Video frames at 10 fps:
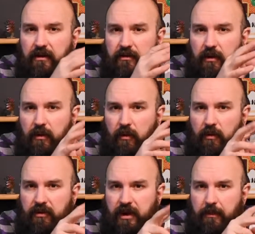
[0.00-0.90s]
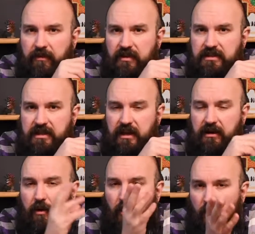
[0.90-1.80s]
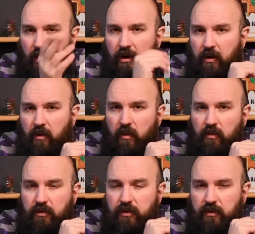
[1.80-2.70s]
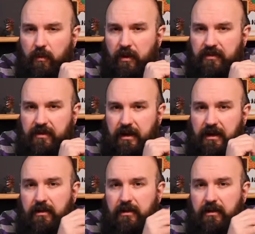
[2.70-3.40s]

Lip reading: So the top of each side or 2 from one side.